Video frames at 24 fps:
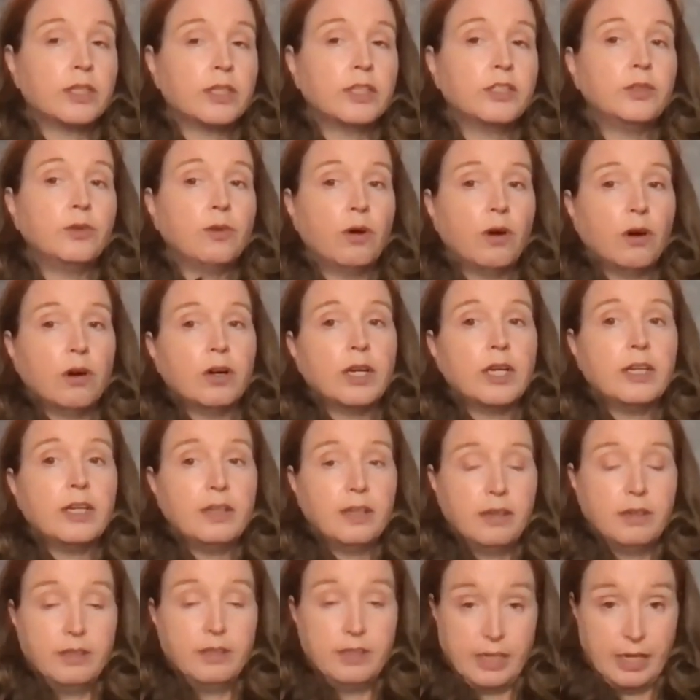that you already
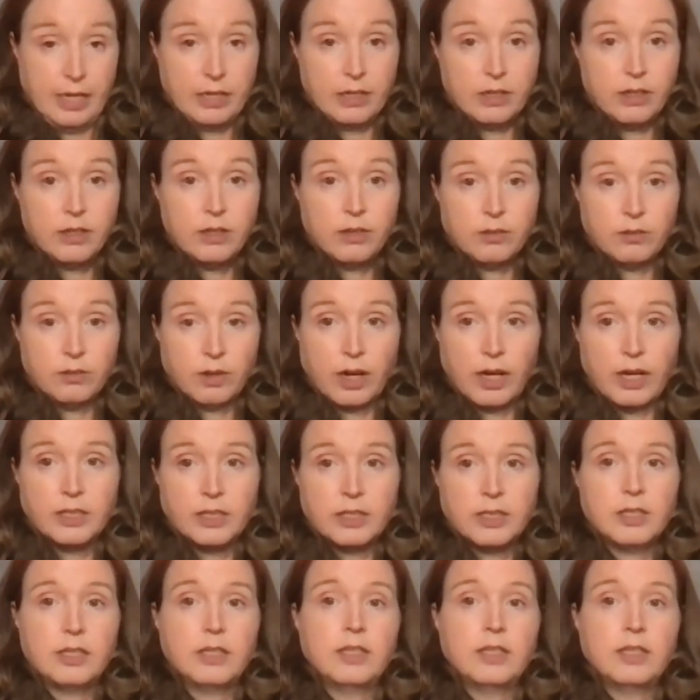did, right?